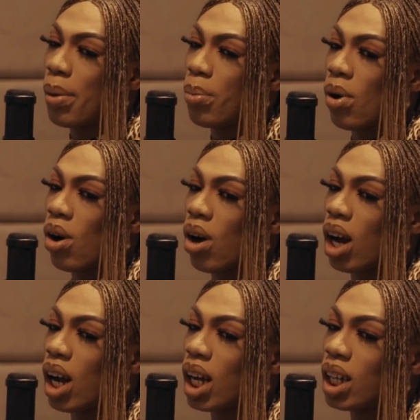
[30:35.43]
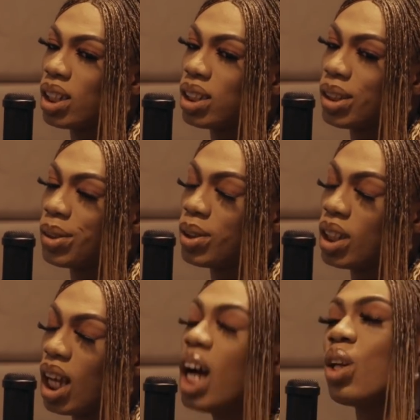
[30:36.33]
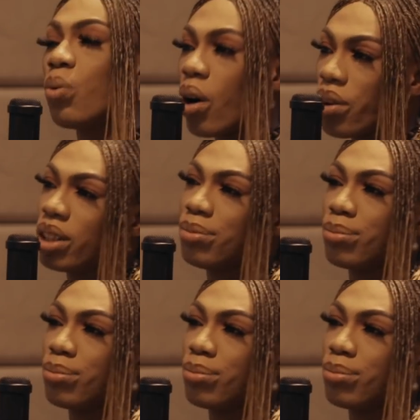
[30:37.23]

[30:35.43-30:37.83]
But don't worry.